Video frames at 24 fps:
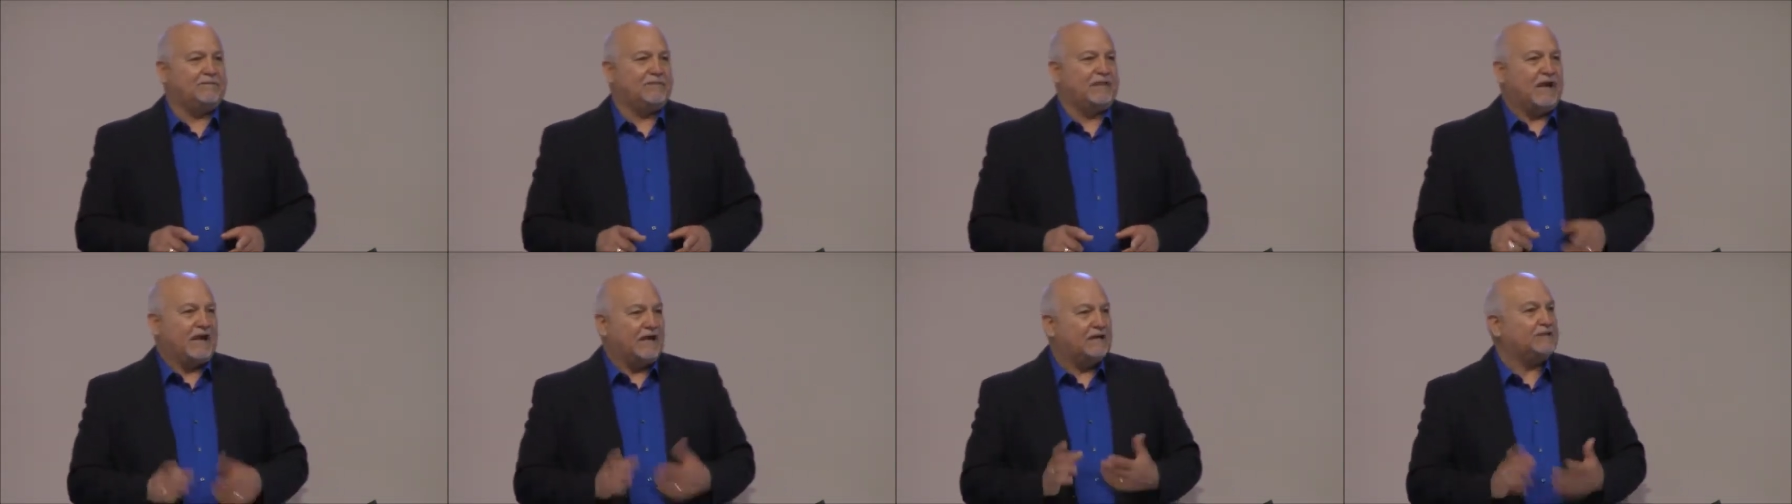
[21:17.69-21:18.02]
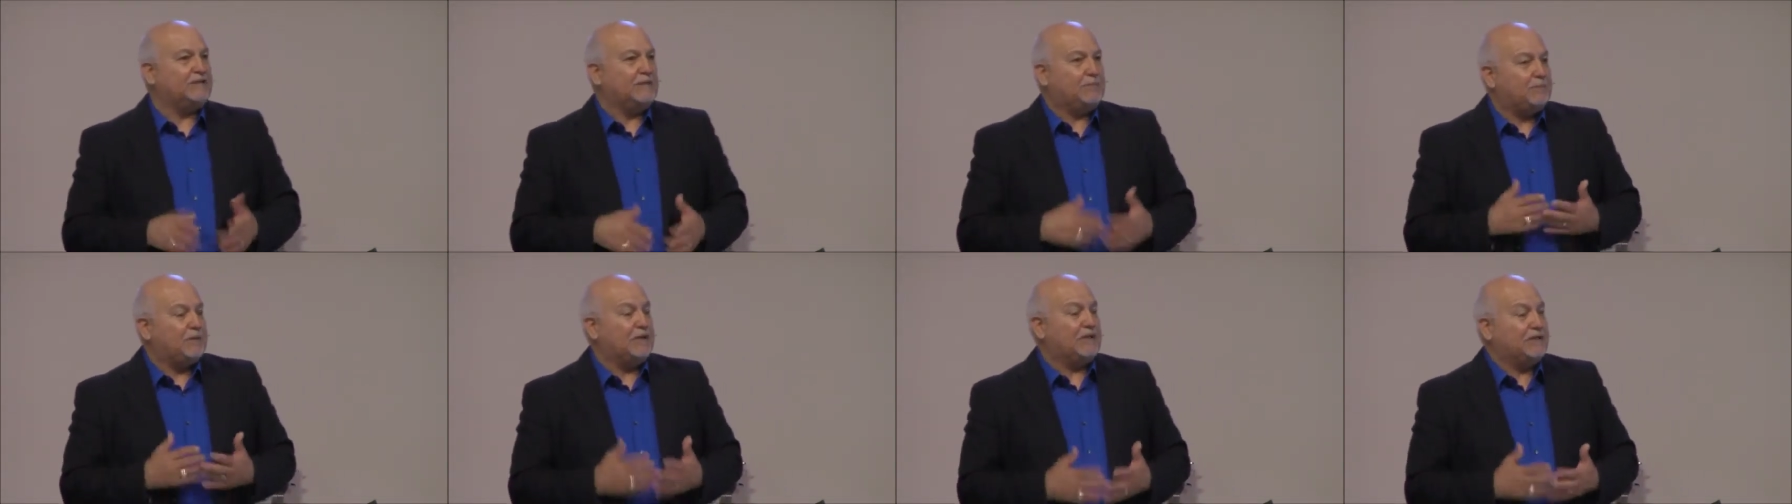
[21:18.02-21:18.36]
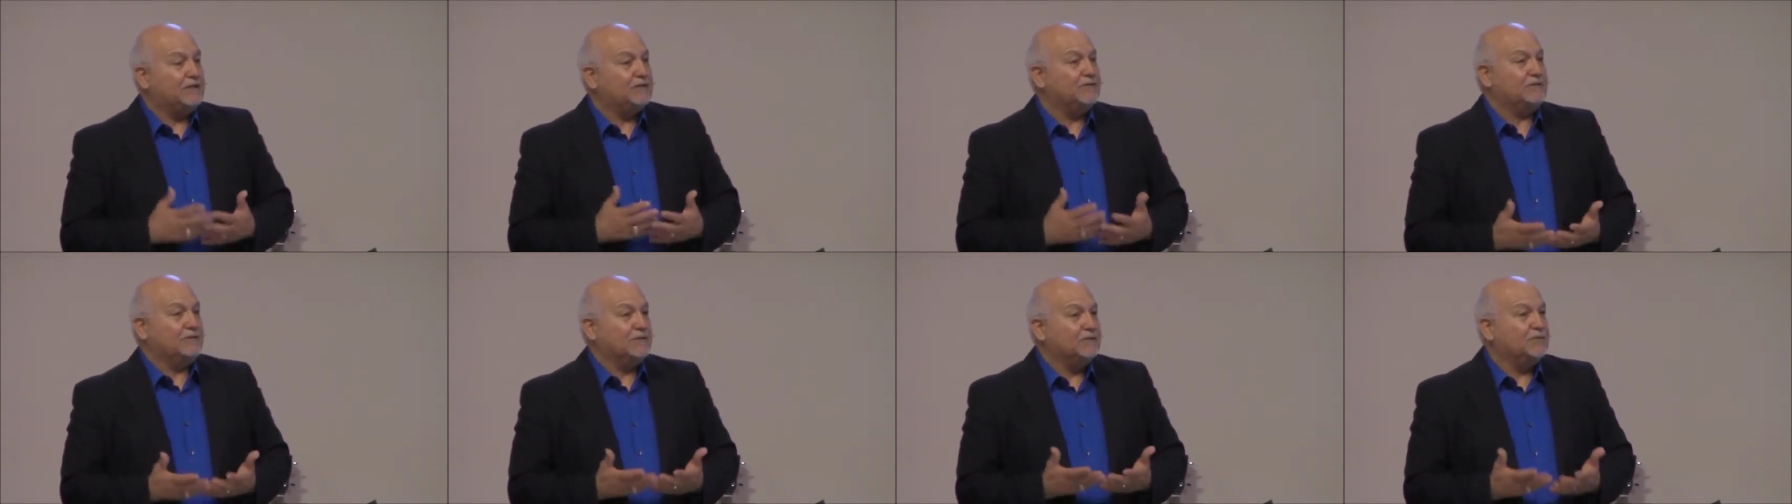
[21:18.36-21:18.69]
I'm
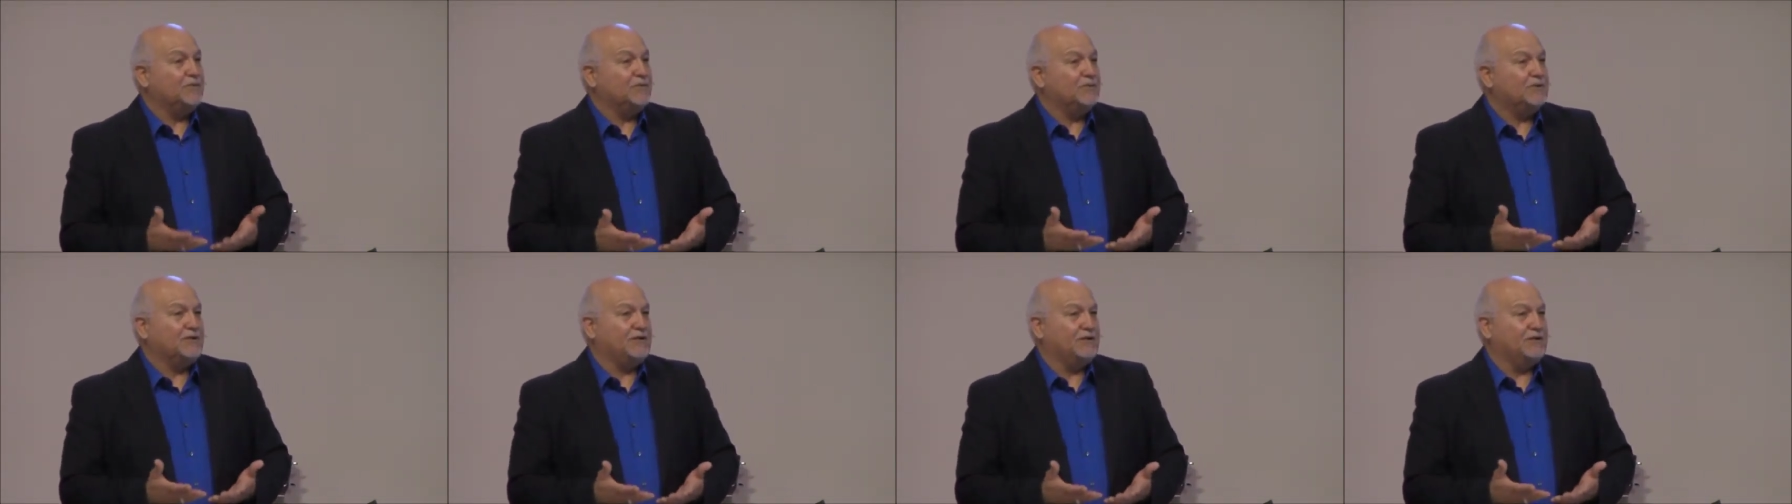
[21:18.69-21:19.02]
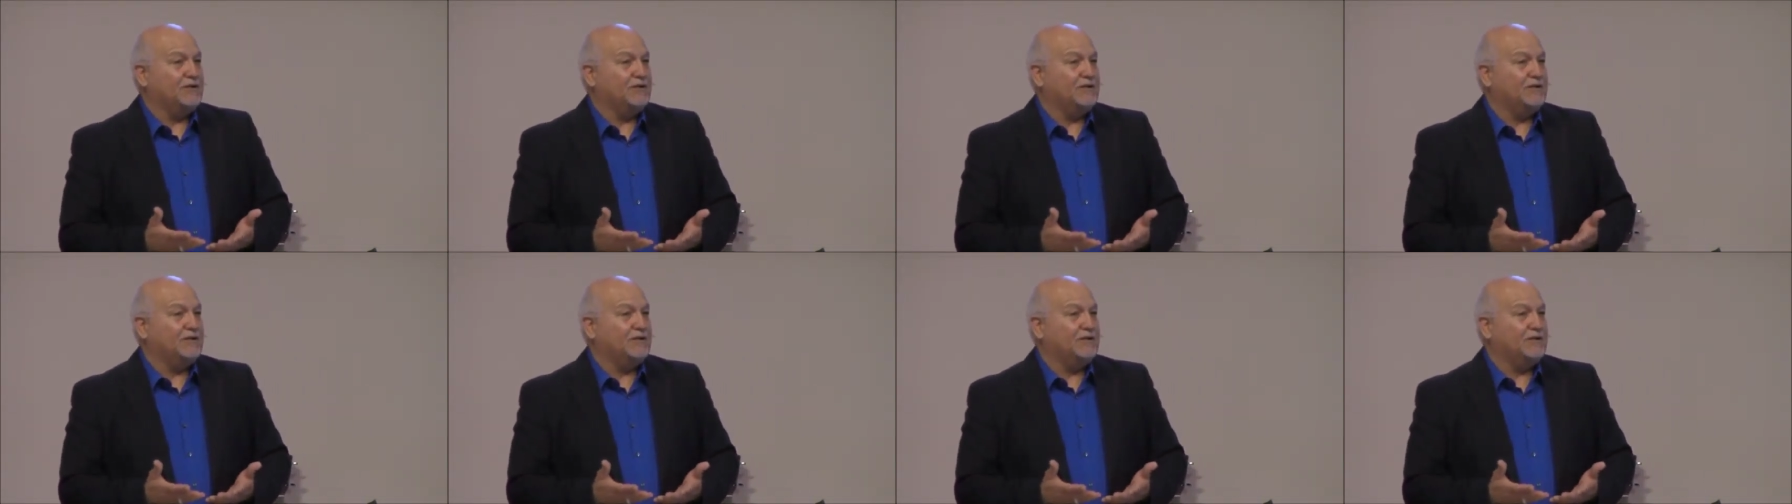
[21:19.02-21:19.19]
dependent on the Lord.